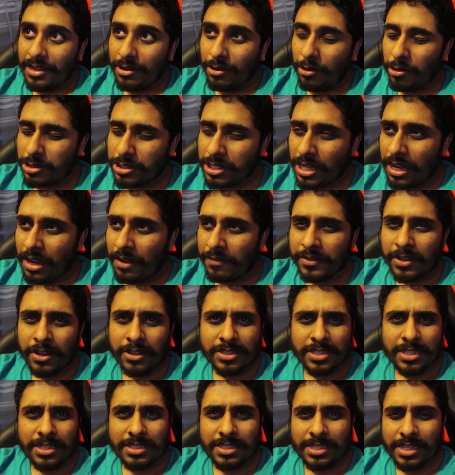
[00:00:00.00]
Also, I love
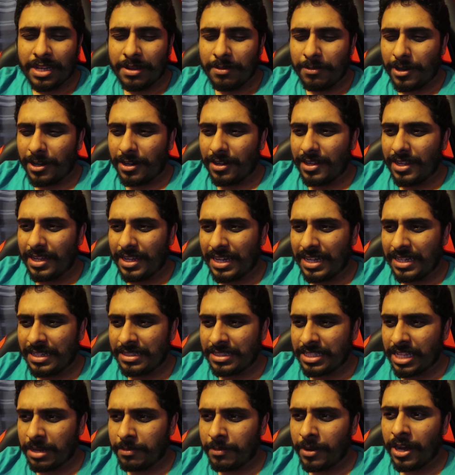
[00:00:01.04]
going to the cinema, and
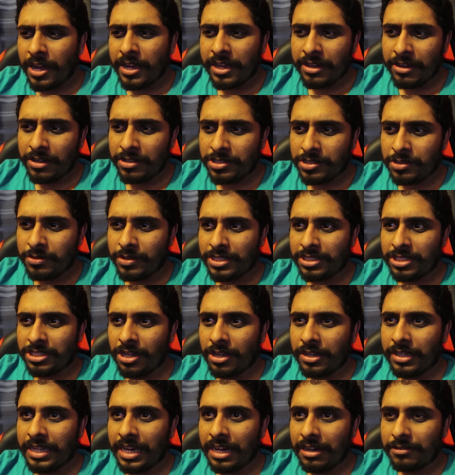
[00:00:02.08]
the cinema I go to is
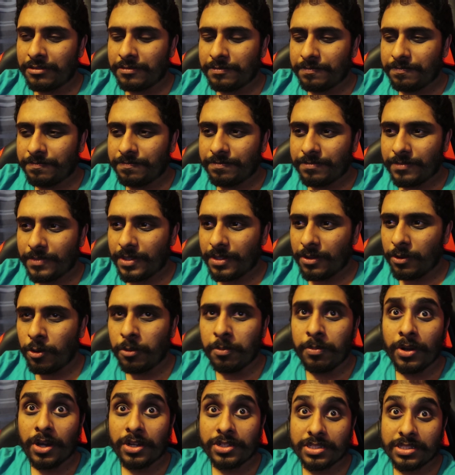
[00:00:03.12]
shut down. All
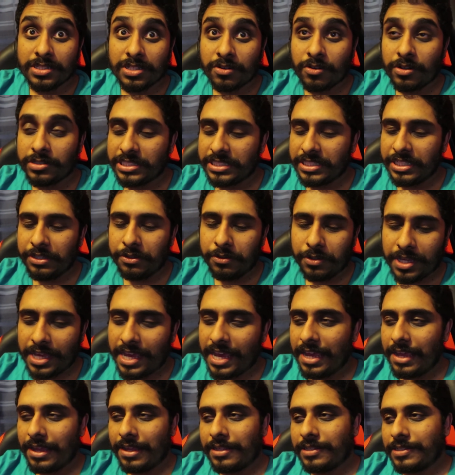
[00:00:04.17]
branches across the
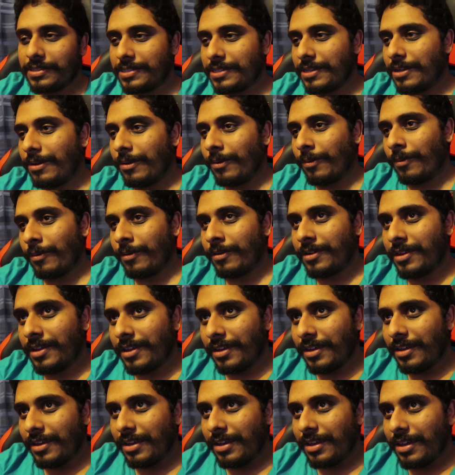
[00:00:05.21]
UK, so
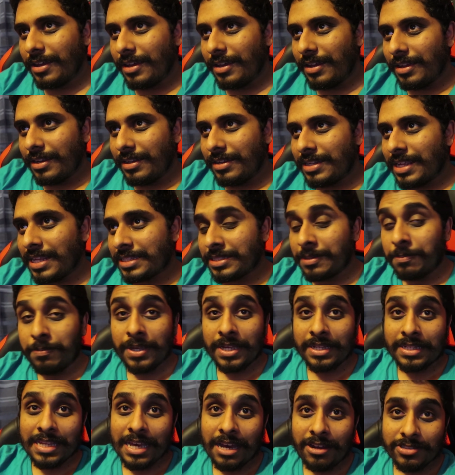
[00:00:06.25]
that's a
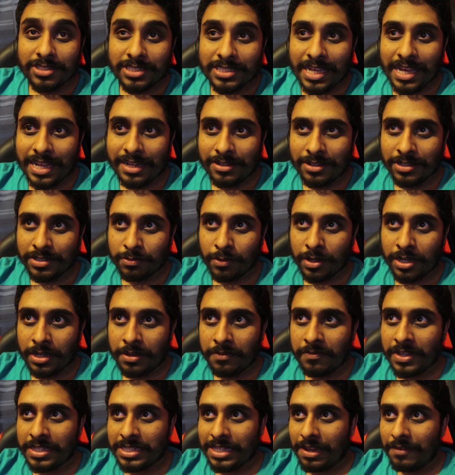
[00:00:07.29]
big downside, because one of
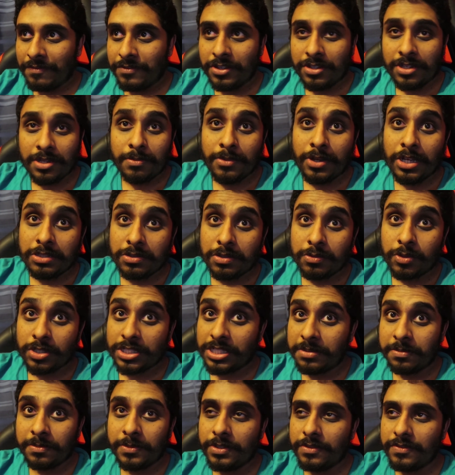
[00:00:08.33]
the things I love doing the most was
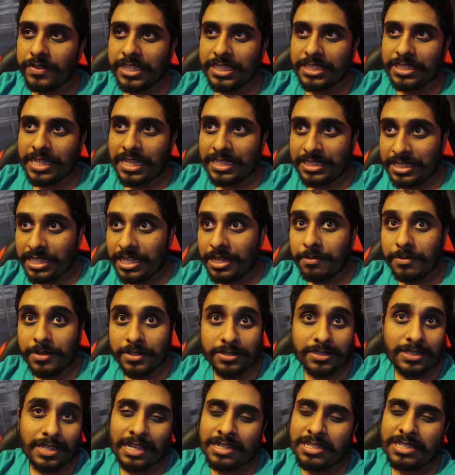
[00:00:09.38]
watching movies at
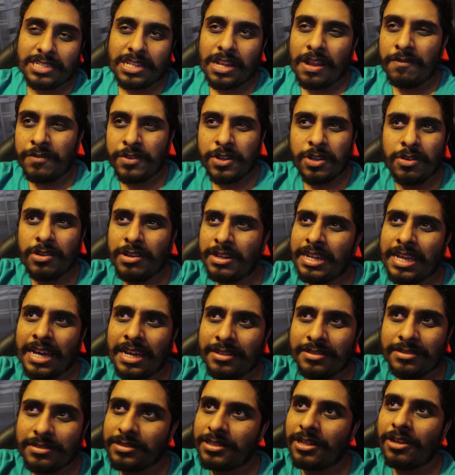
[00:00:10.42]
cinemas. I just love doing
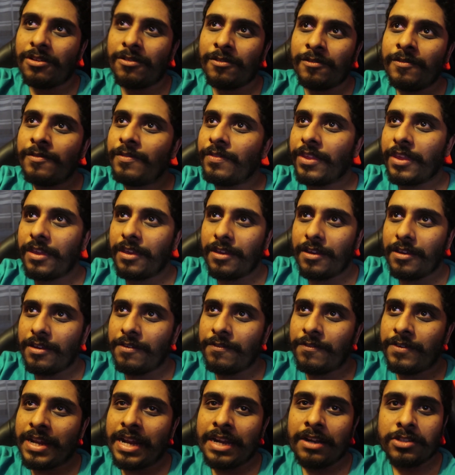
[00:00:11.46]
that, so
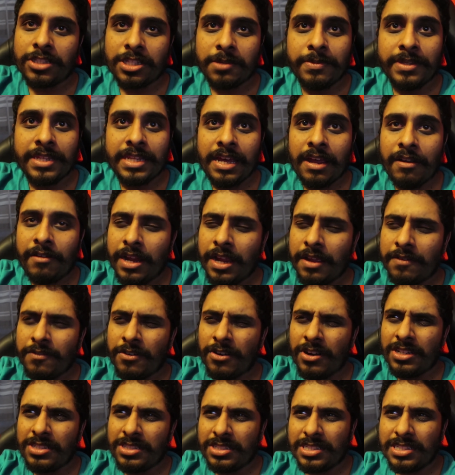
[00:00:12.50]
for that not to be there
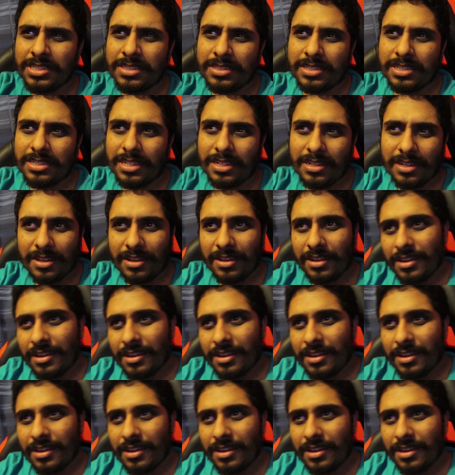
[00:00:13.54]
either is just,